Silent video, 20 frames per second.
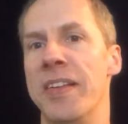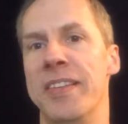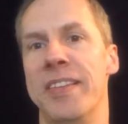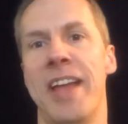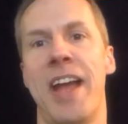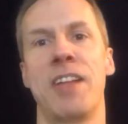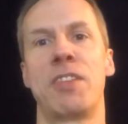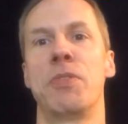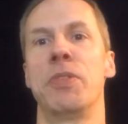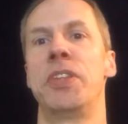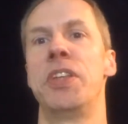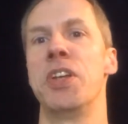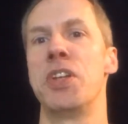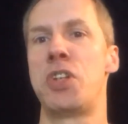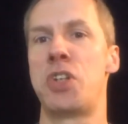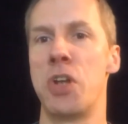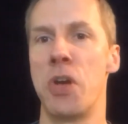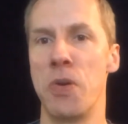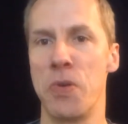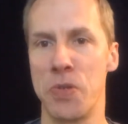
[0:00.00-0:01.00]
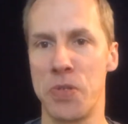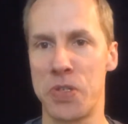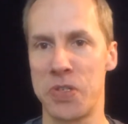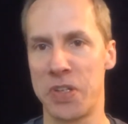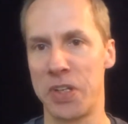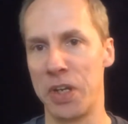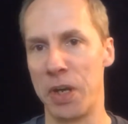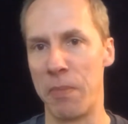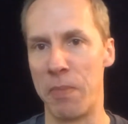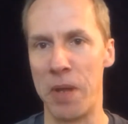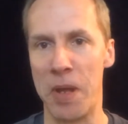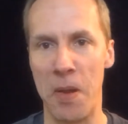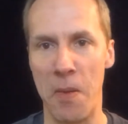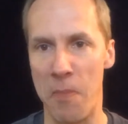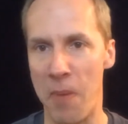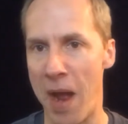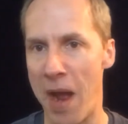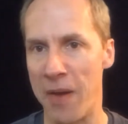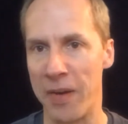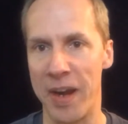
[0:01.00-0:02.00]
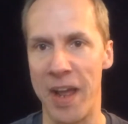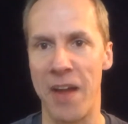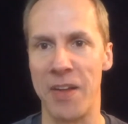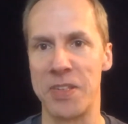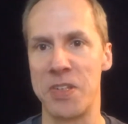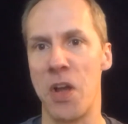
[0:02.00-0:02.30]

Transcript: that's what this show's going to be about now.